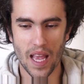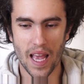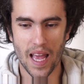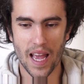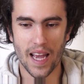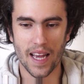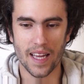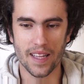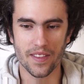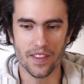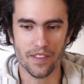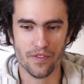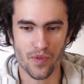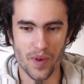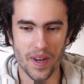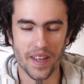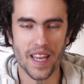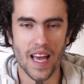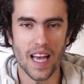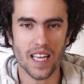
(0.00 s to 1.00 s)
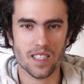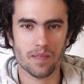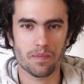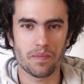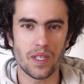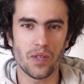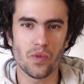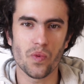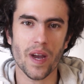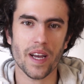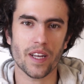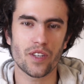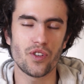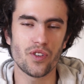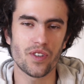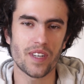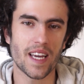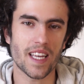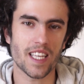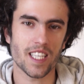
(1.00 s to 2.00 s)
and the friend asked me, where do
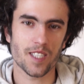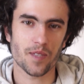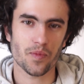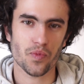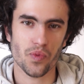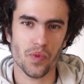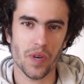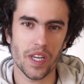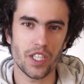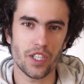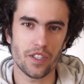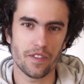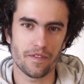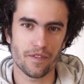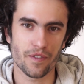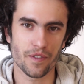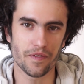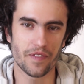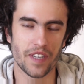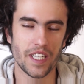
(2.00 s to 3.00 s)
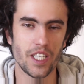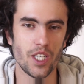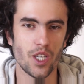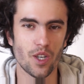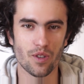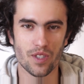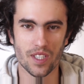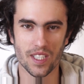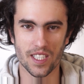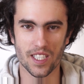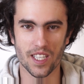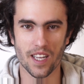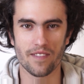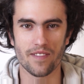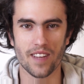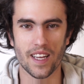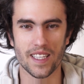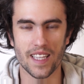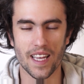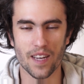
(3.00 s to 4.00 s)
you get inspiration for videos and
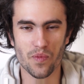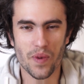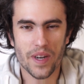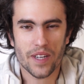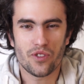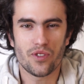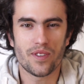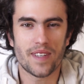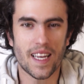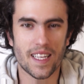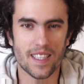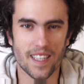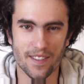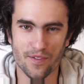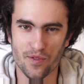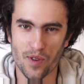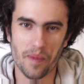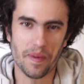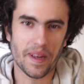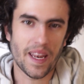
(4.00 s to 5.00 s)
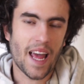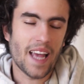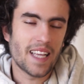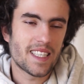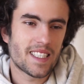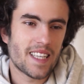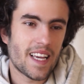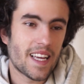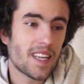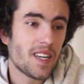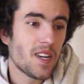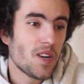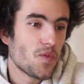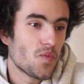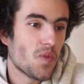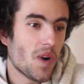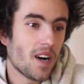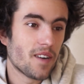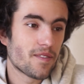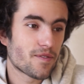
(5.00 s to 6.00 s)
stuff like that? Where do you get that from? And I said,
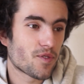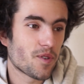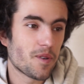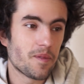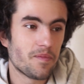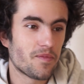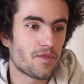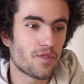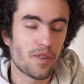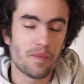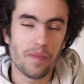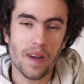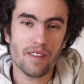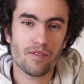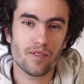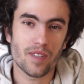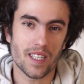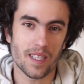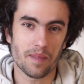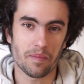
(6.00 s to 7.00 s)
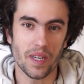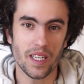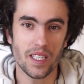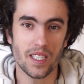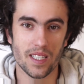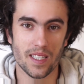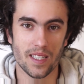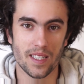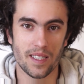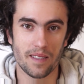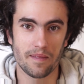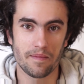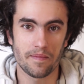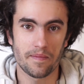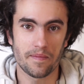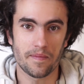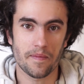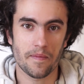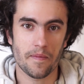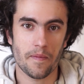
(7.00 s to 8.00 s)
well, from everything, basically.
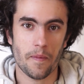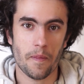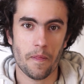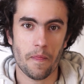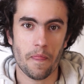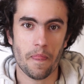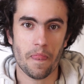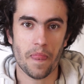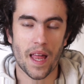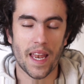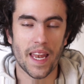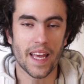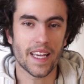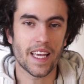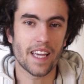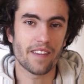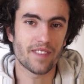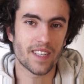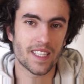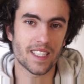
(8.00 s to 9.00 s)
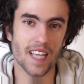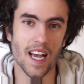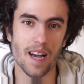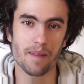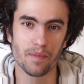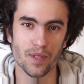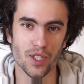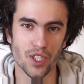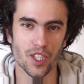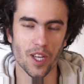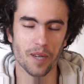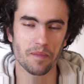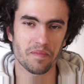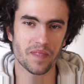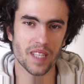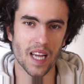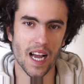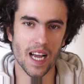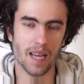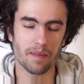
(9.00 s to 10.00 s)
And I gave an example.
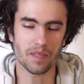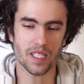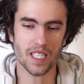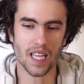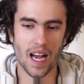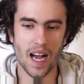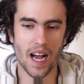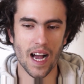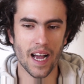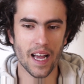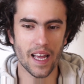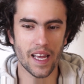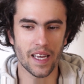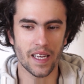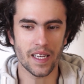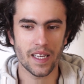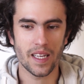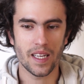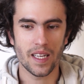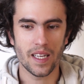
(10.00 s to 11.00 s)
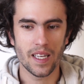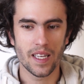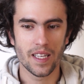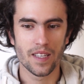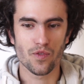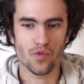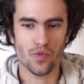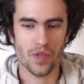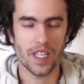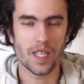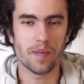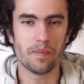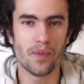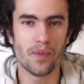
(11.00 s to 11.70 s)
Sometimes I read a